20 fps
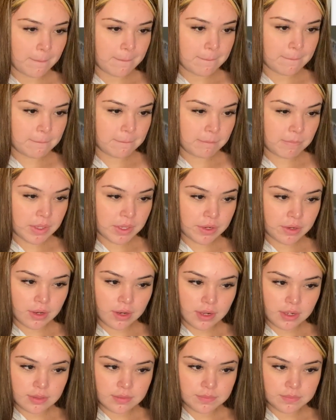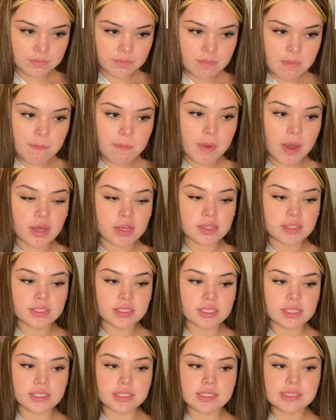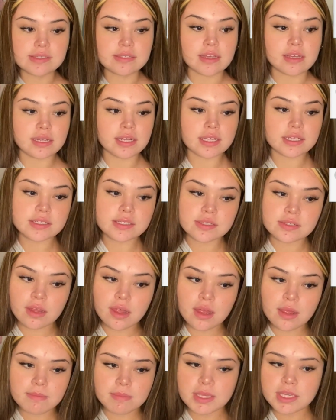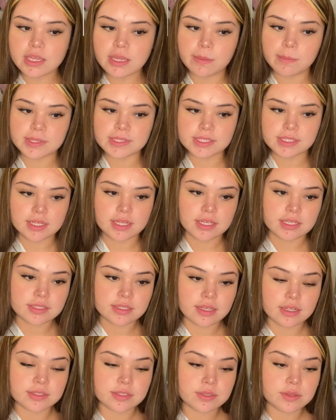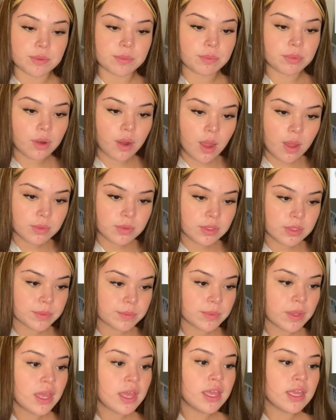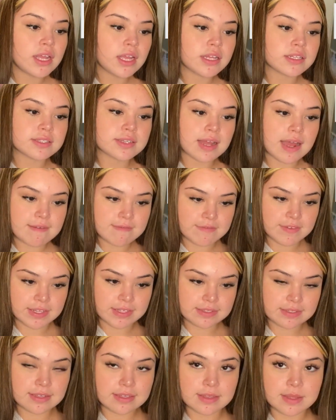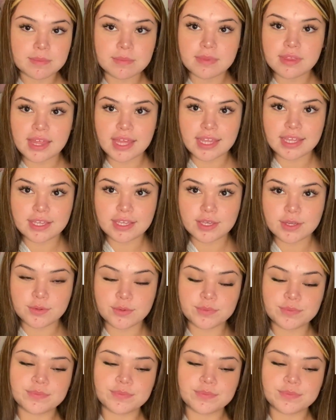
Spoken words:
Mira Boston said, it's not making mistakes, that's the problem. It's not fixing them. Thank you.